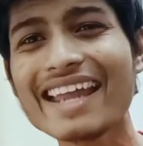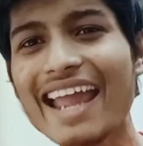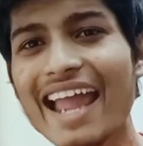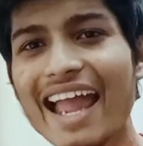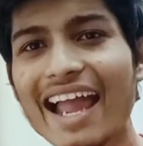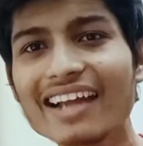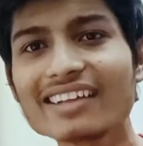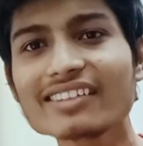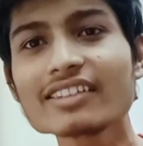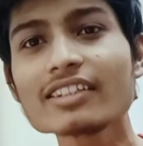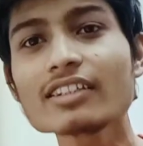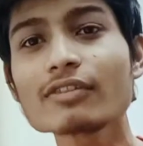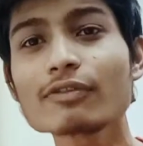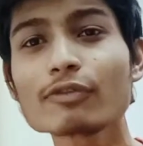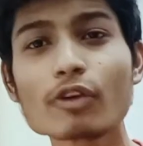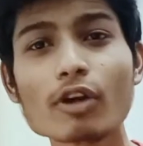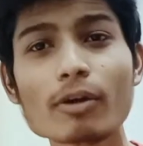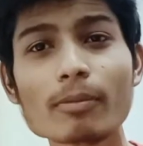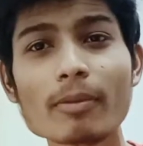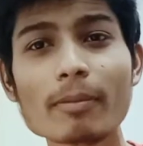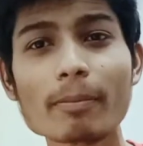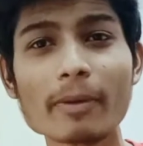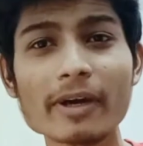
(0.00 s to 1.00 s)
access
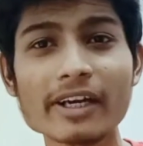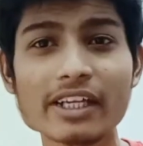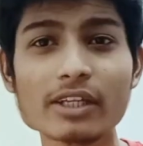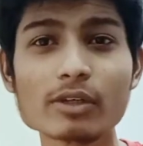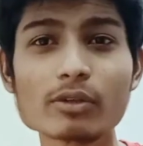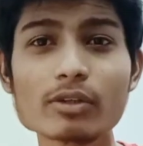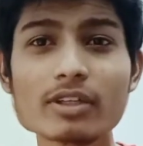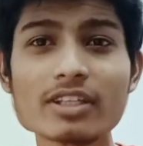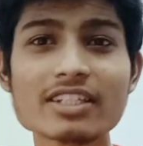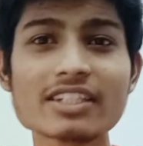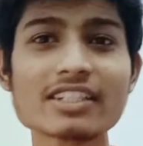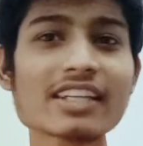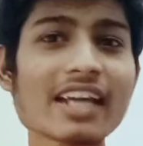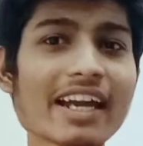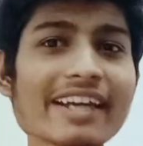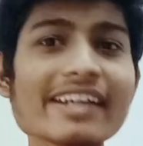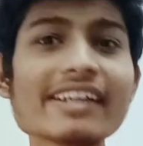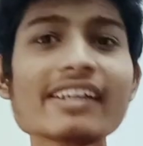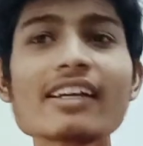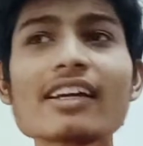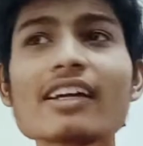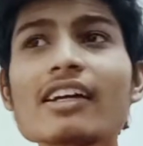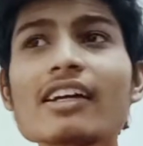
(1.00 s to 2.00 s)
from a particular site